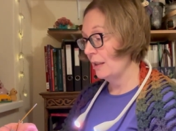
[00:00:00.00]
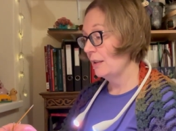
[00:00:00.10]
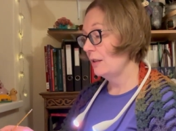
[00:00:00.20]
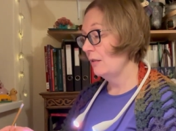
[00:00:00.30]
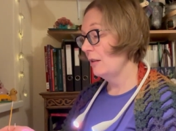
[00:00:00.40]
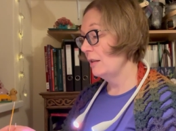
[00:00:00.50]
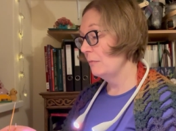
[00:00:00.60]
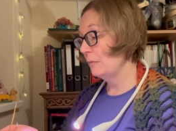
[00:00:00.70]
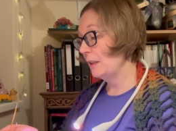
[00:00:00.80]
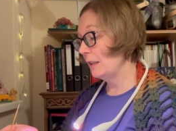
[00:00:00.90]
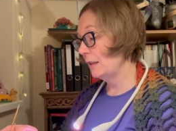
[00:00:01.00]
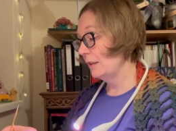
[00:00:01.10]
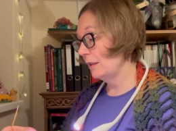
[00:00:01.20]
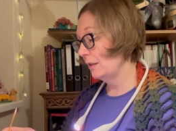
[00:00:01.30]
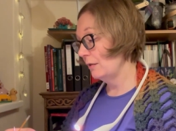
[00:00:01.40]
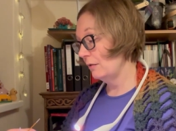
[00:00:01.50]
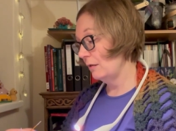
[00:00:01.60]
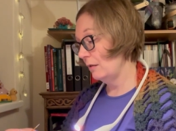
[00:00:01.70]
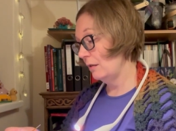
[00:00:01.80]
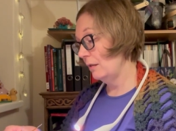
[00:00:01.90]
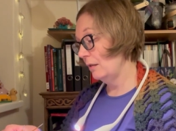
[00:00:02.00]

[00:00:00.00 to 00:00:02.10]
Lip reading: So I am knitting here,